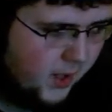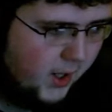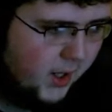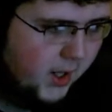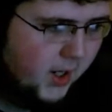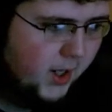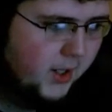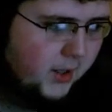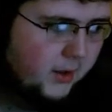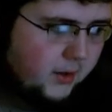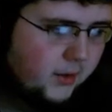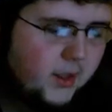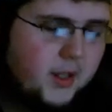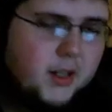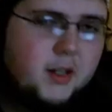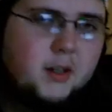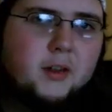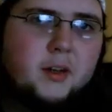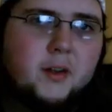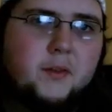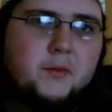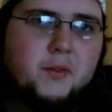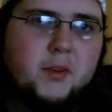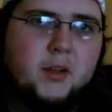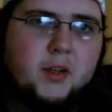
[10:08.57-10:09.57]
And
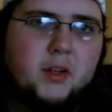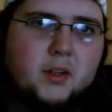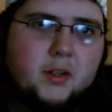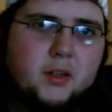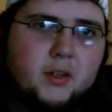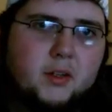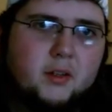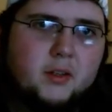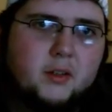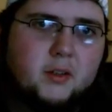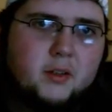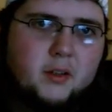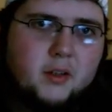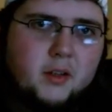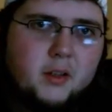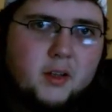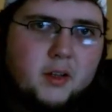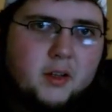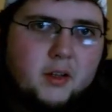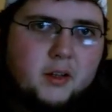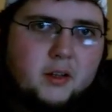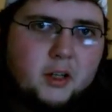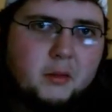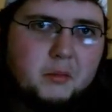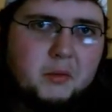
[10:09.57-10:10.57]
leader of the
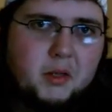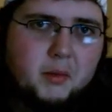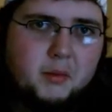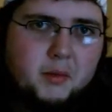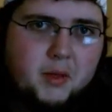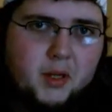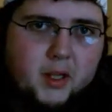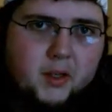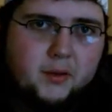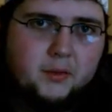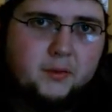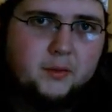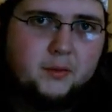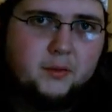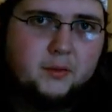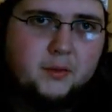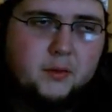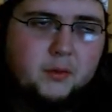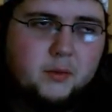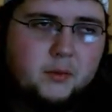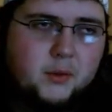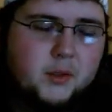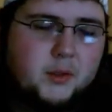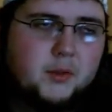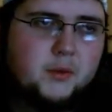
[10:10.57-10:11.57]
WWF,
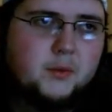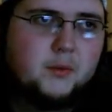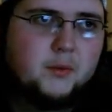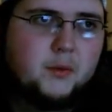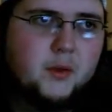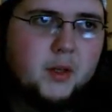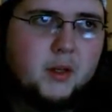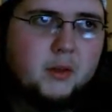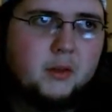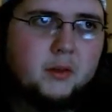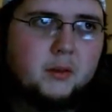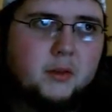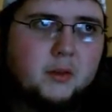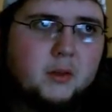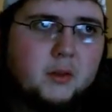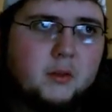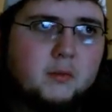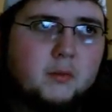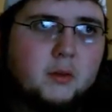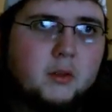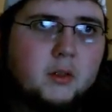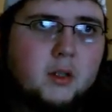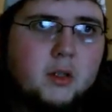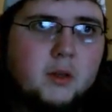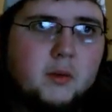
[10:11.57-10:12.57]
which he
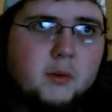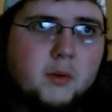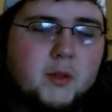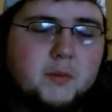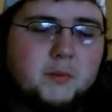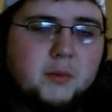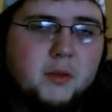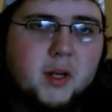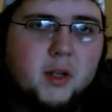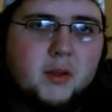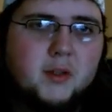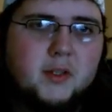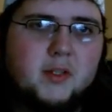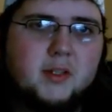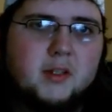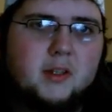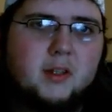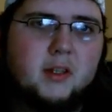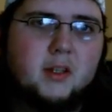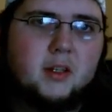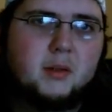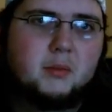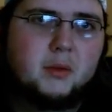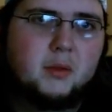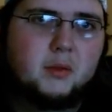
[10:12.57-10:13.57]
never really was pronounced as
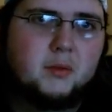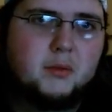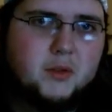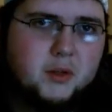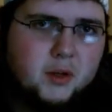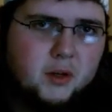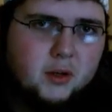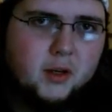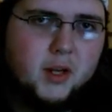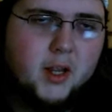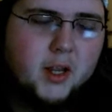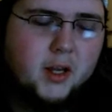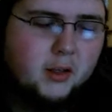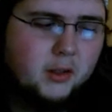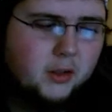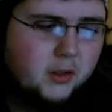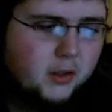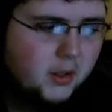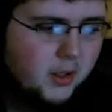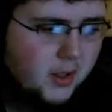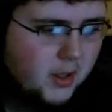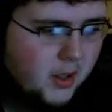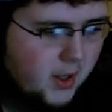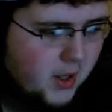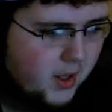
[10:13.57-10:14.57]
leader, but it was Kurt
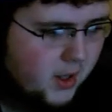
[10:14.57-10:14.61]
Angle.